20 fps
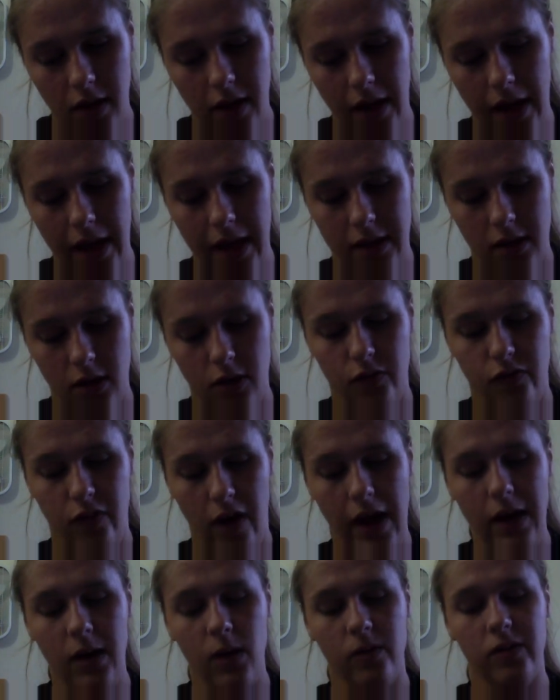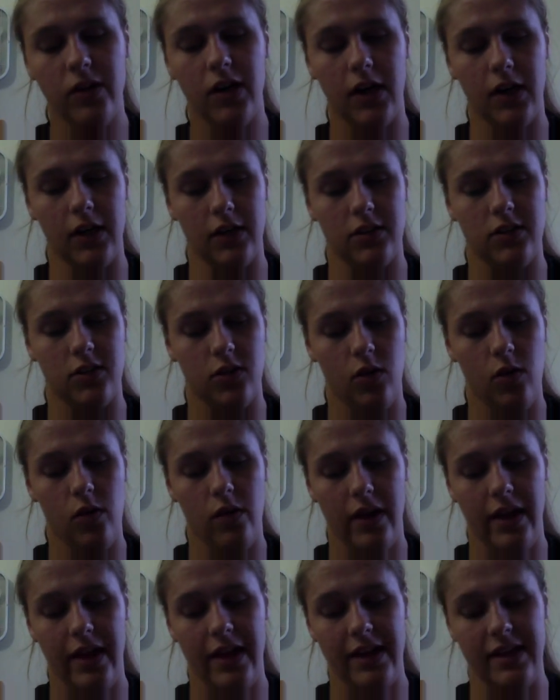And your final rehearsal
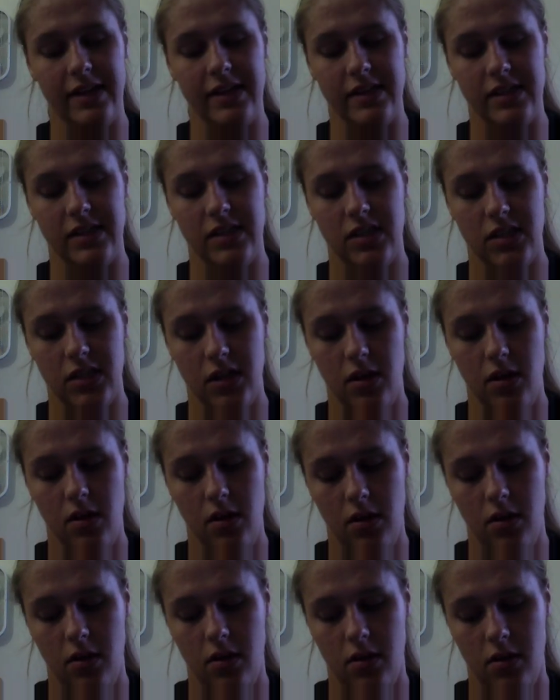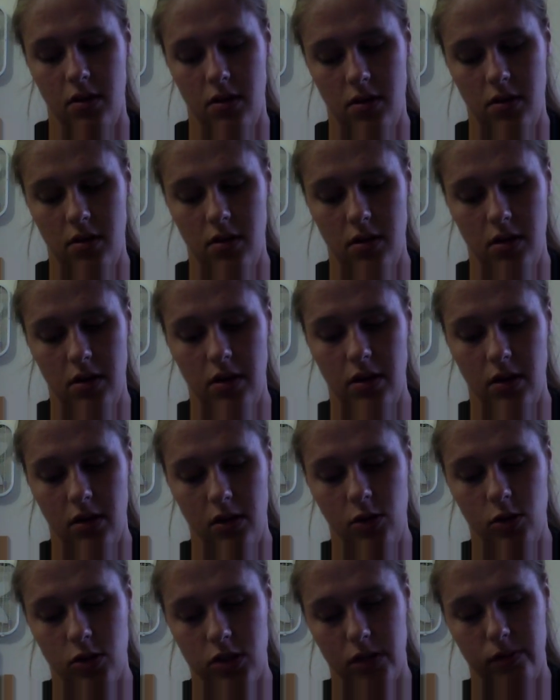is
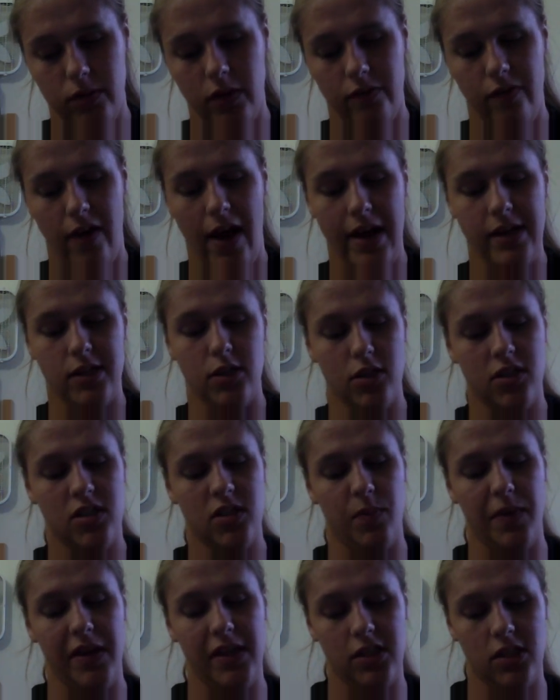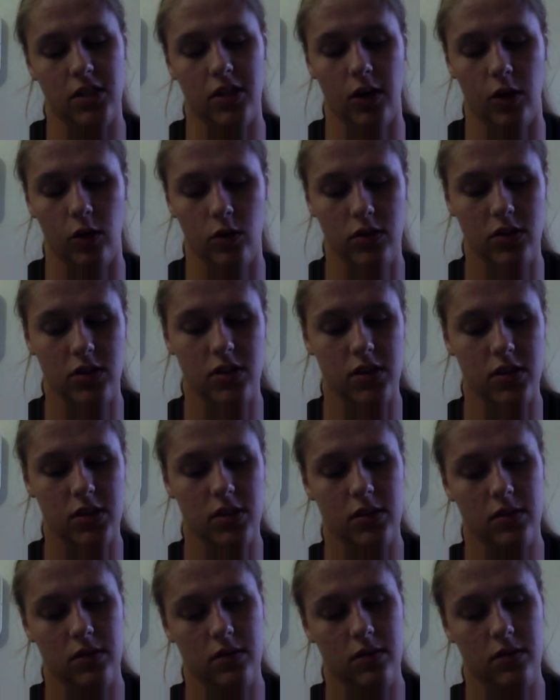you should revise your speech notes